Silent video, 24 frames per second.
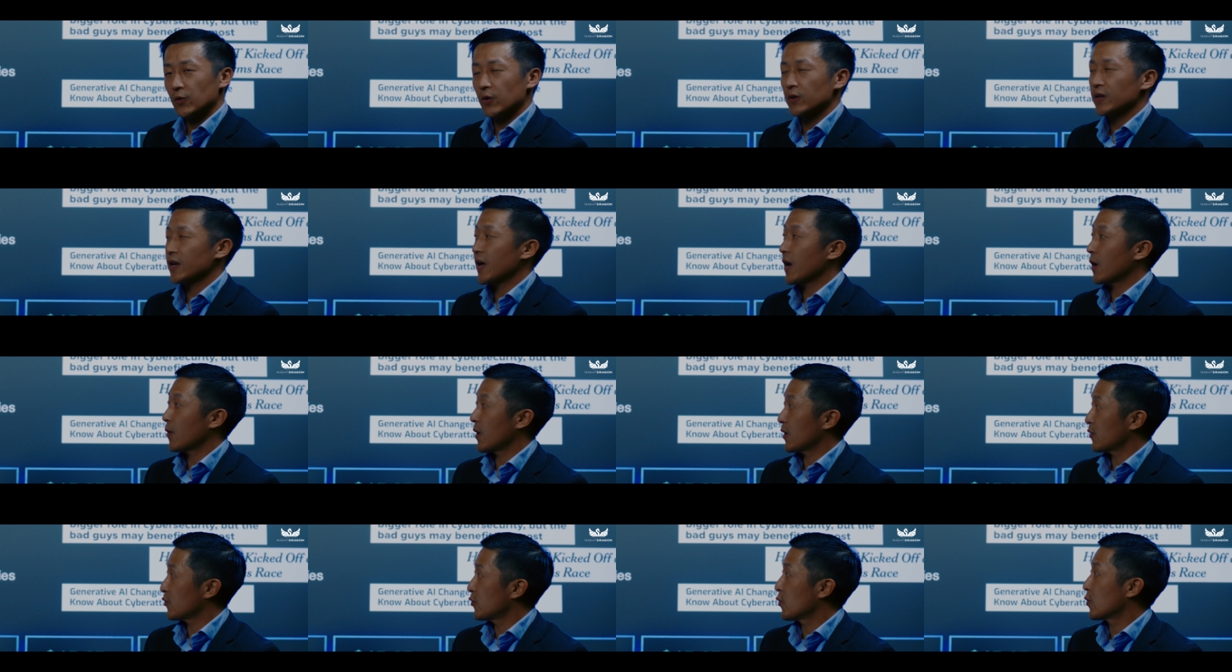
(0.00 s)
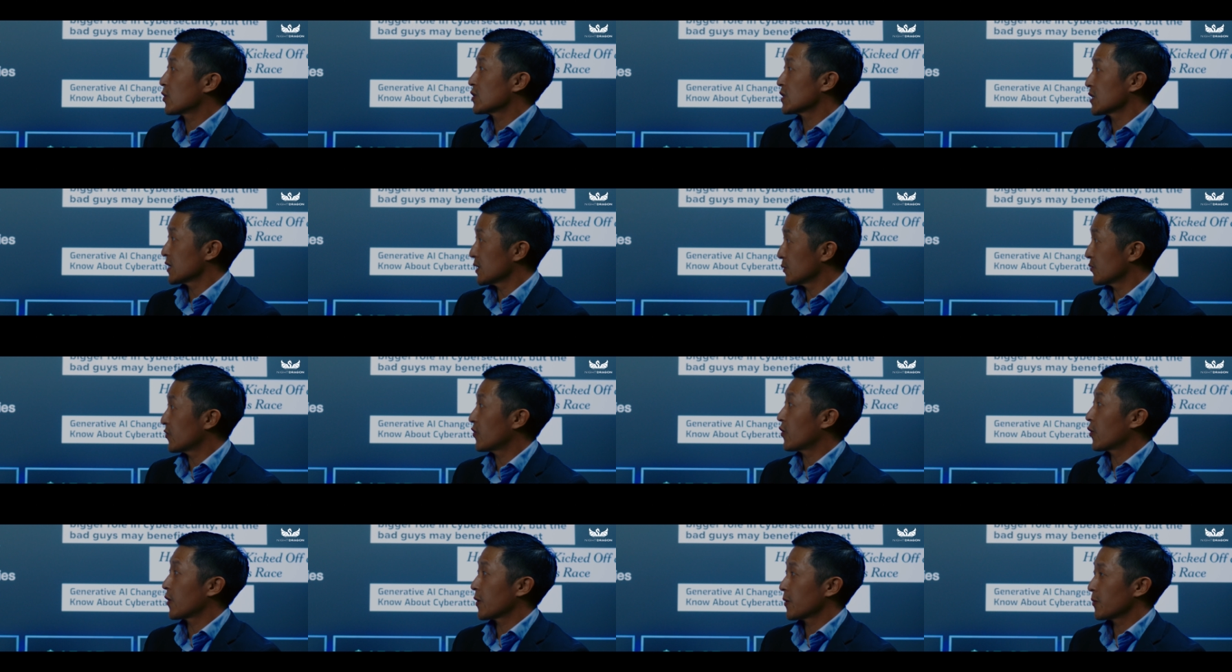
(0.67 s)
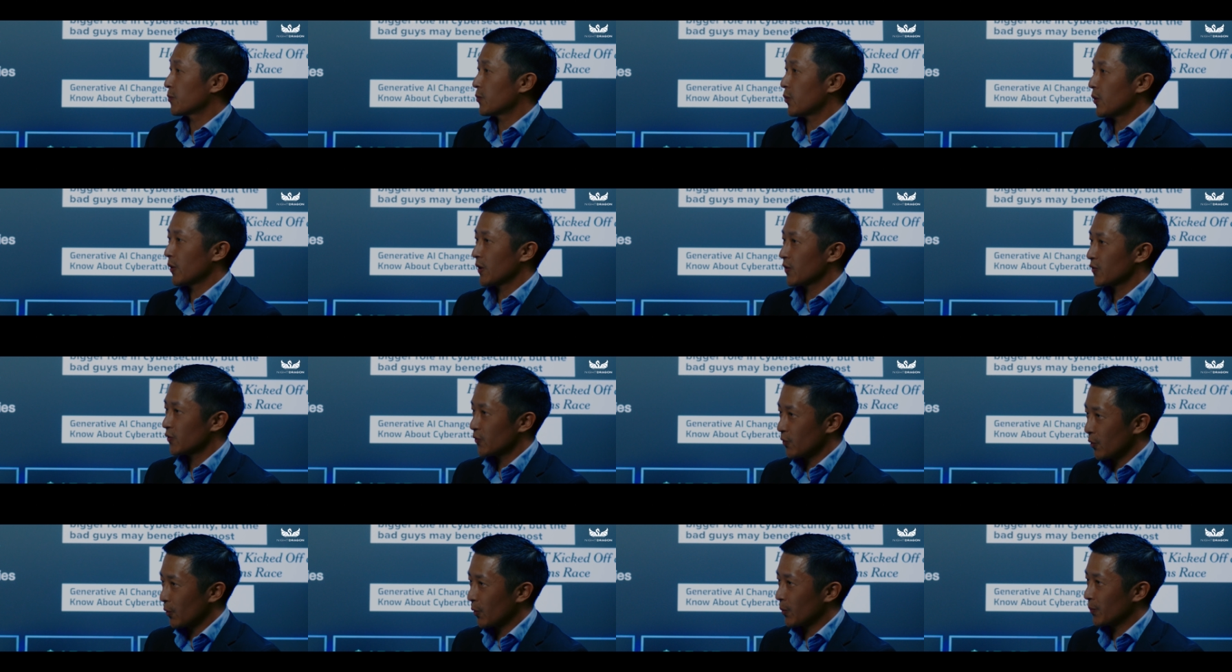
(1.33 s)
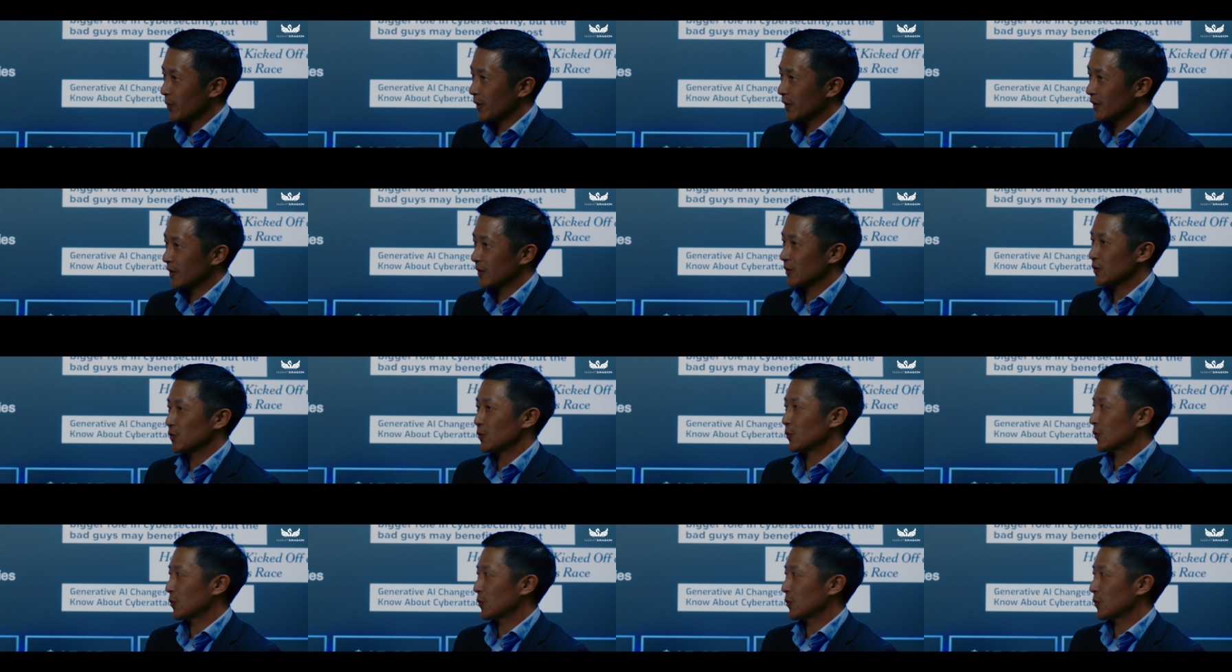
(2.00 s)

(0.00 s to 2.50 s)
we're now at 14.4 billion.